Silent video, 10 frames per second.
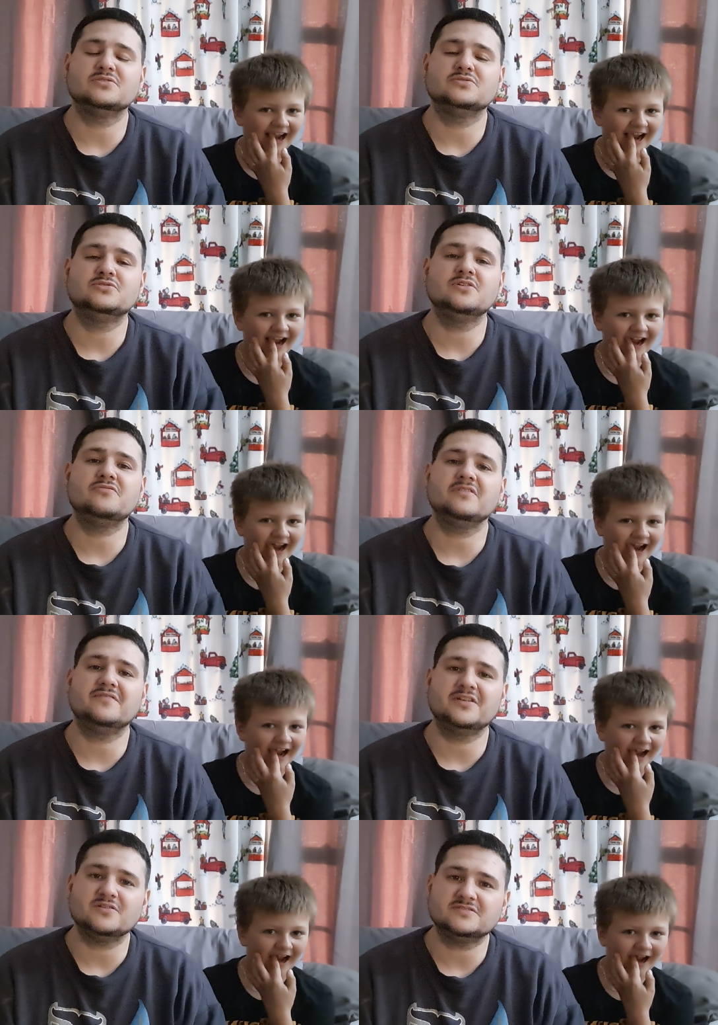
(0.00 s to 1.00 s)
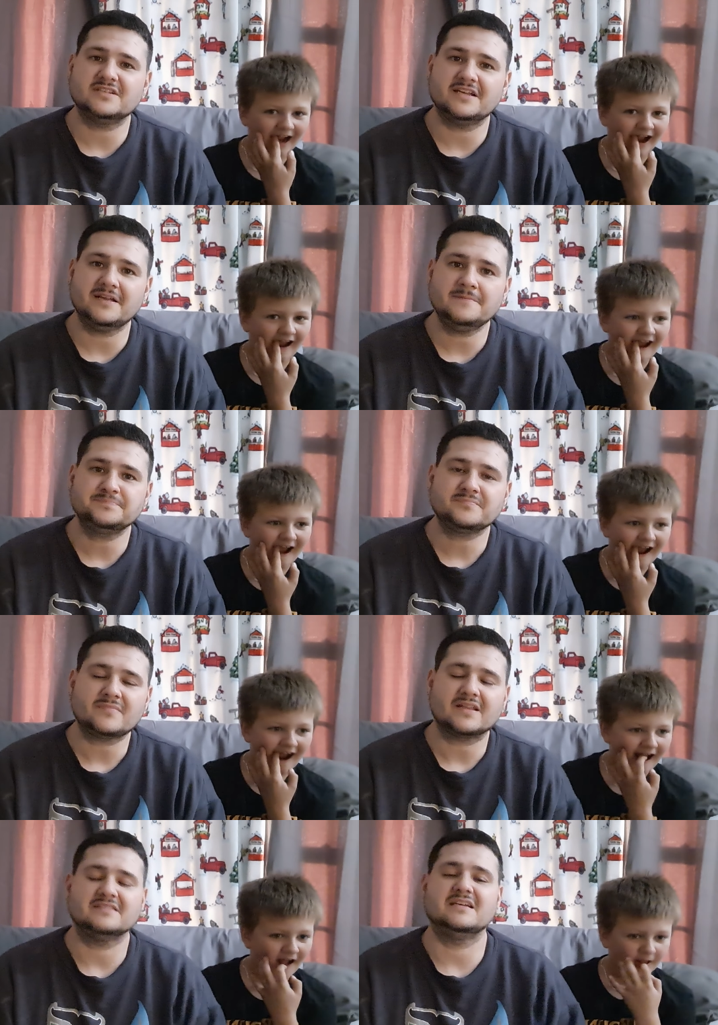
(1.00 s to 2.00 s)
Speaker 1: gonna do two to three videos today,
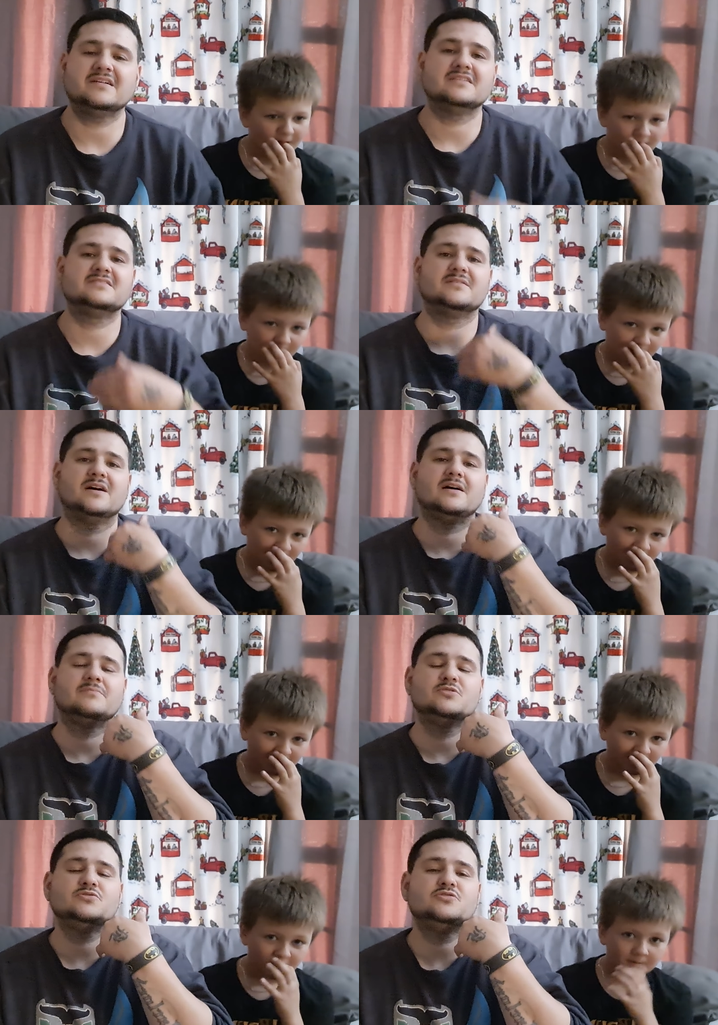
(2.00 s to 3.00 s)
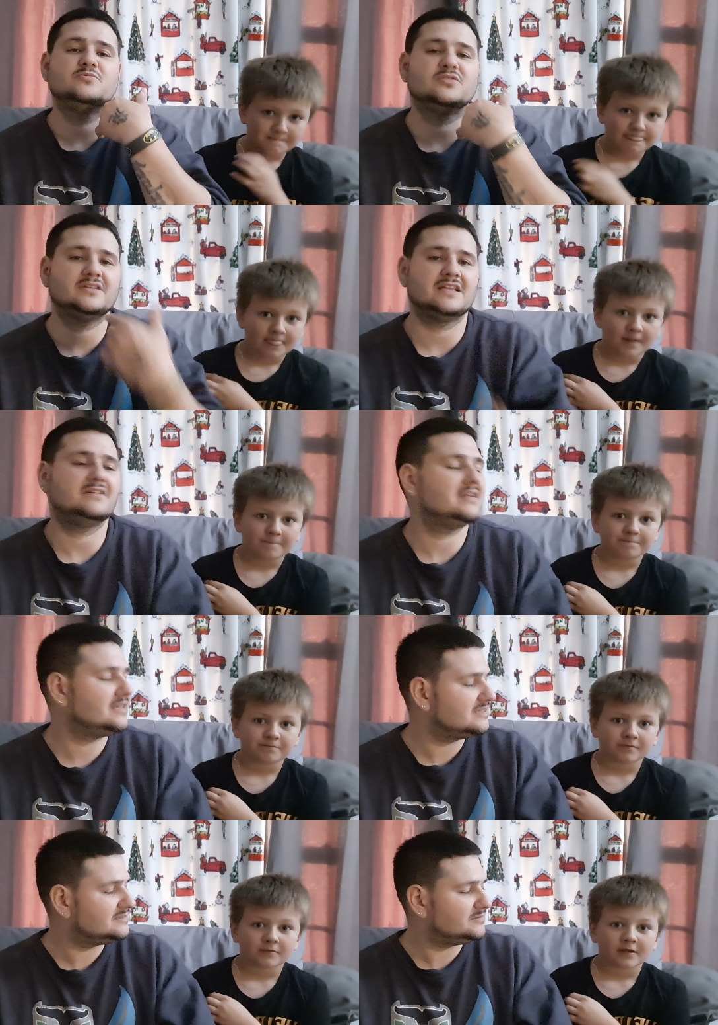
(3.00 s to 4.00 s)
because because um, YouTube is only allowed to
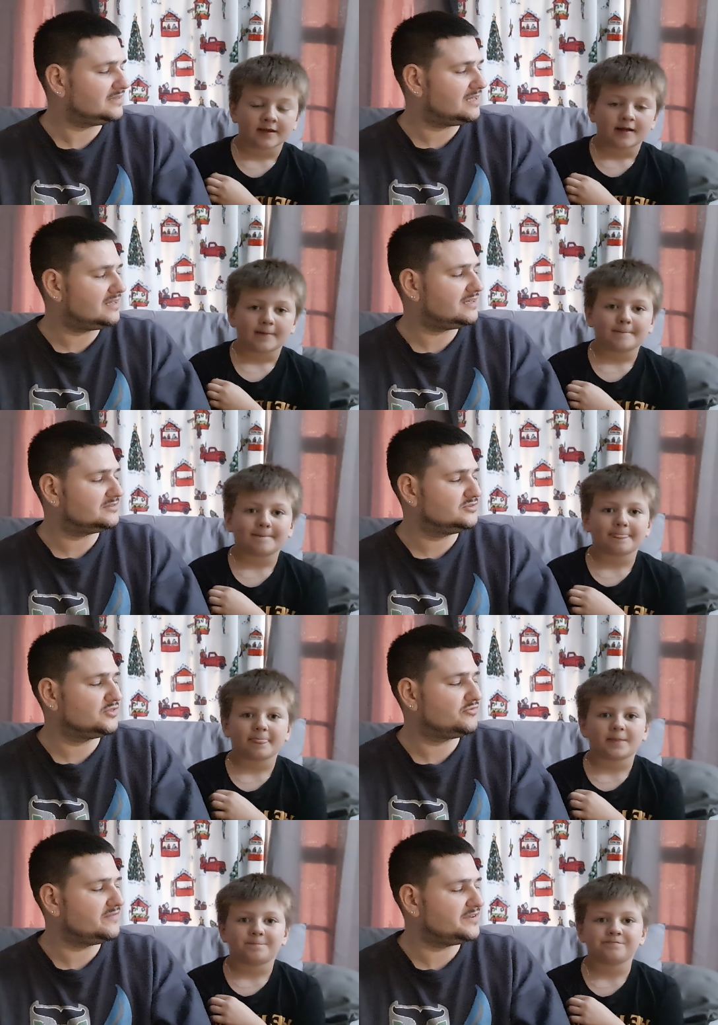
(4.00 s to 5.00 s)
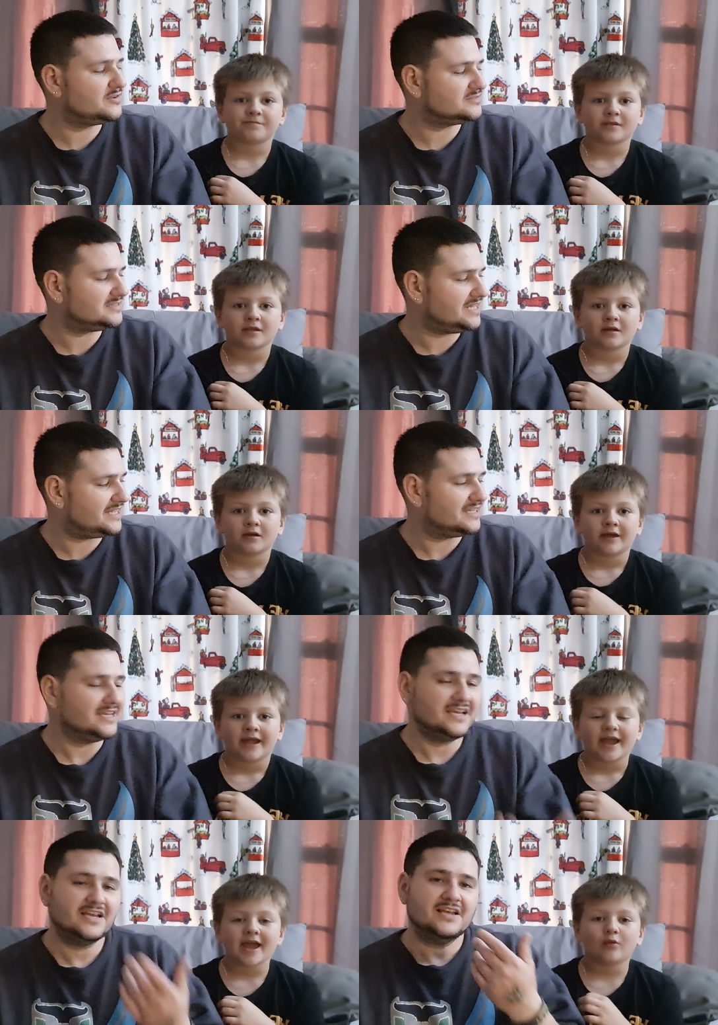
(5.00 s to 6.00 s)
let us uh, do three videos a day.
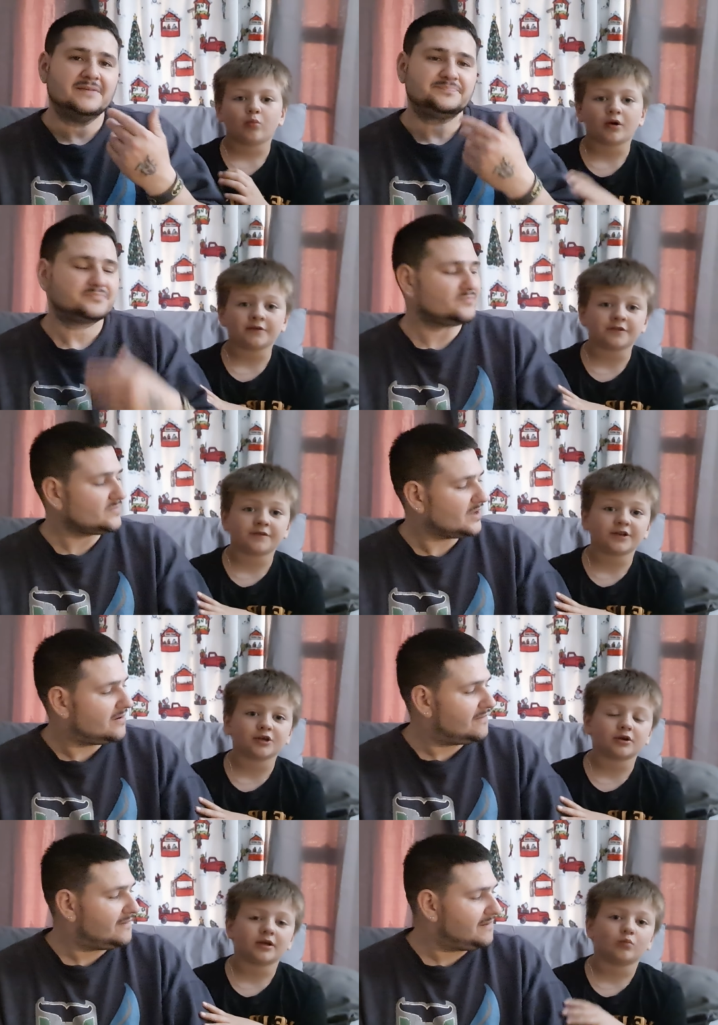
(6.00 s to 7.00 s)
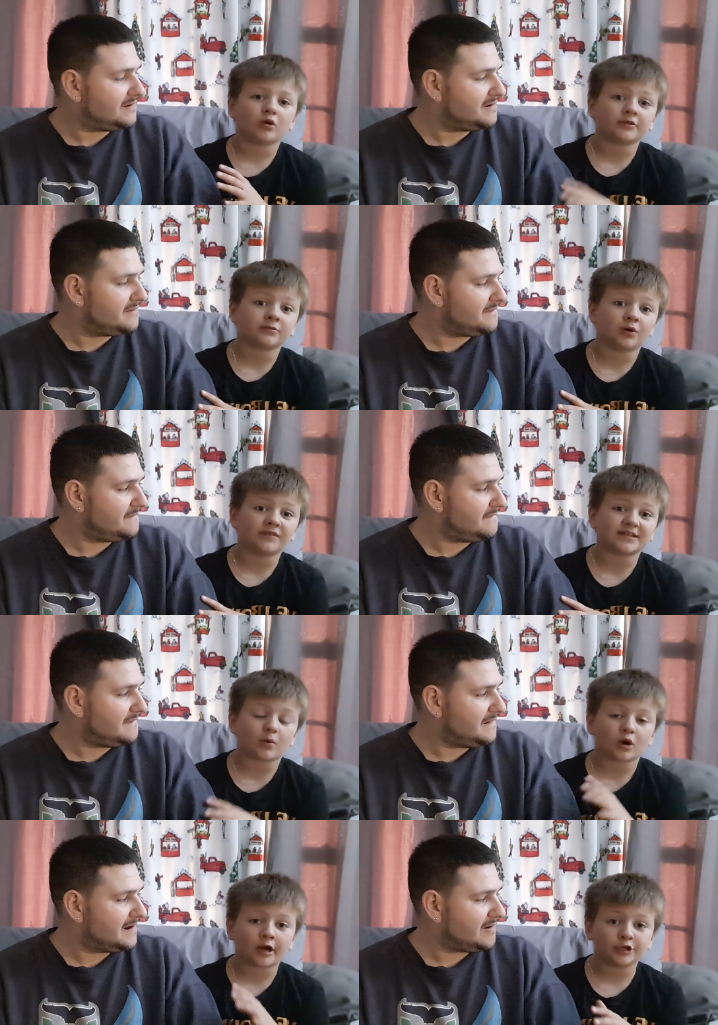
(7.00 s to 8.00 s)
Speaker 2: And one of the video and one of the movies that
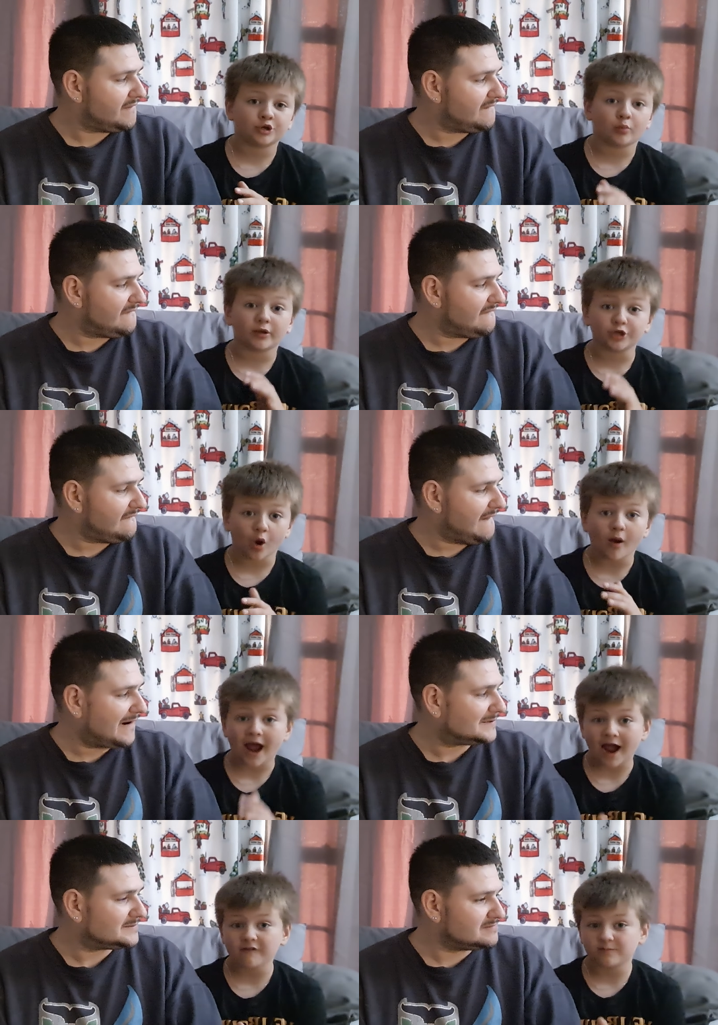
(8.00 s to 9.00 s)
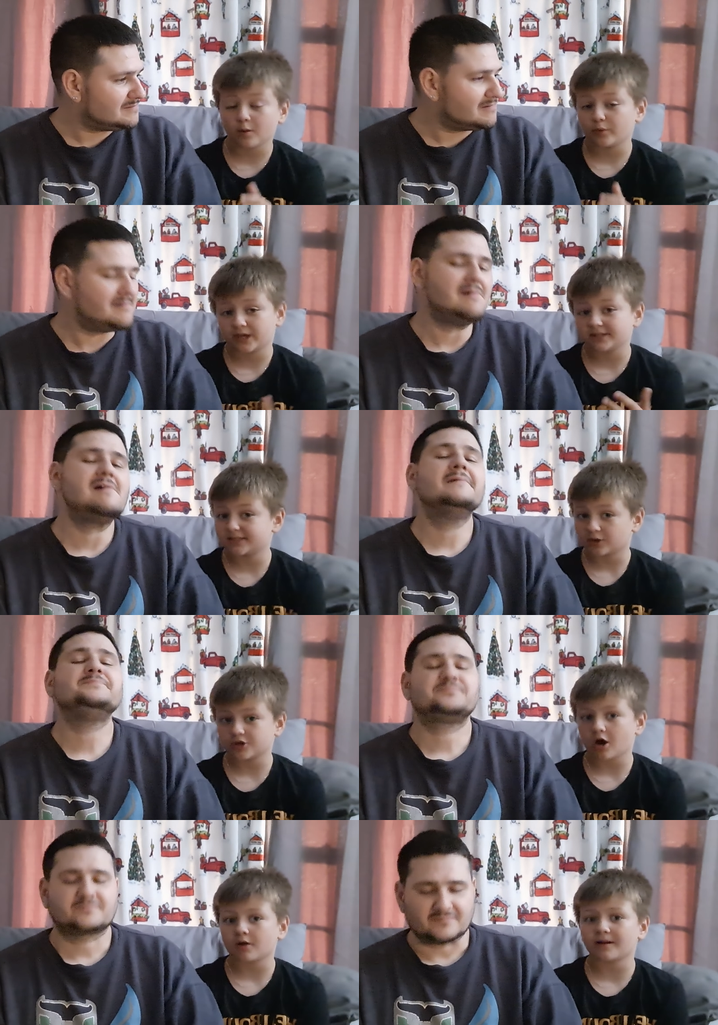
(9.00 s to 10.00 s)
we're gonna do we don't have, but we can still
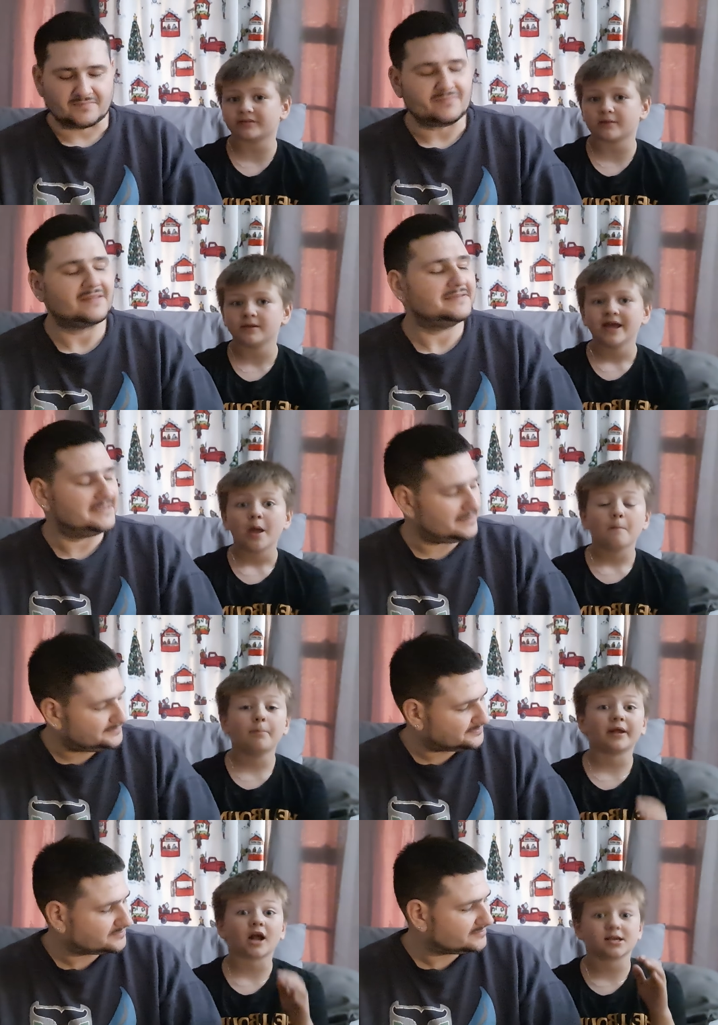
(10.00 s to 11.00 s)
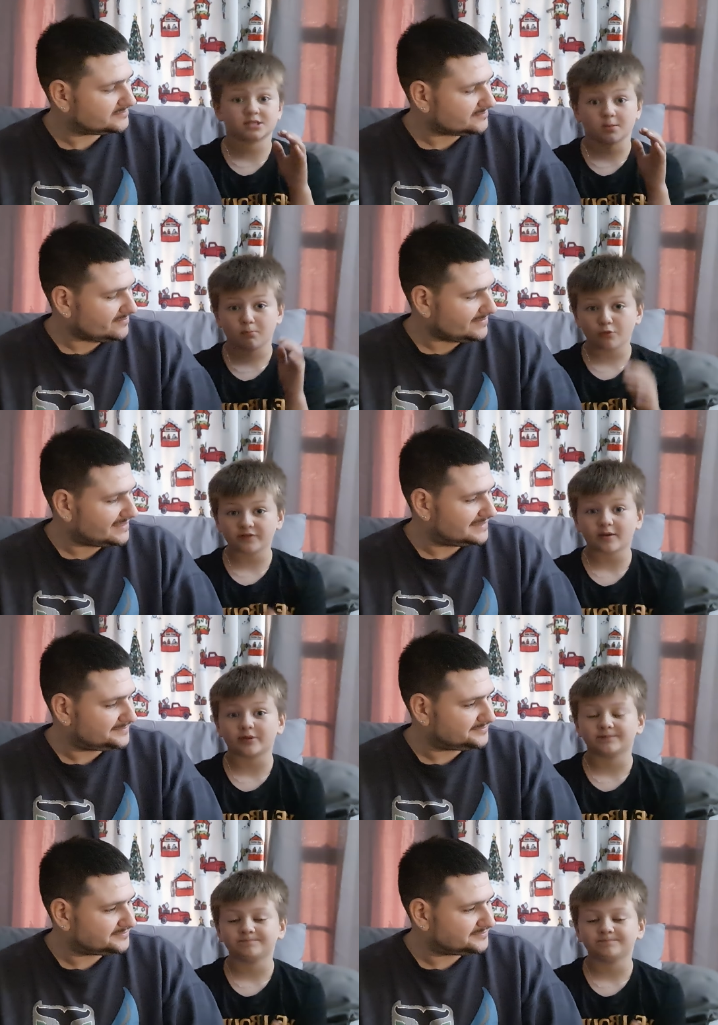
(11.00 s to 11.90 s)
talk about them. Yep. Because the movie that we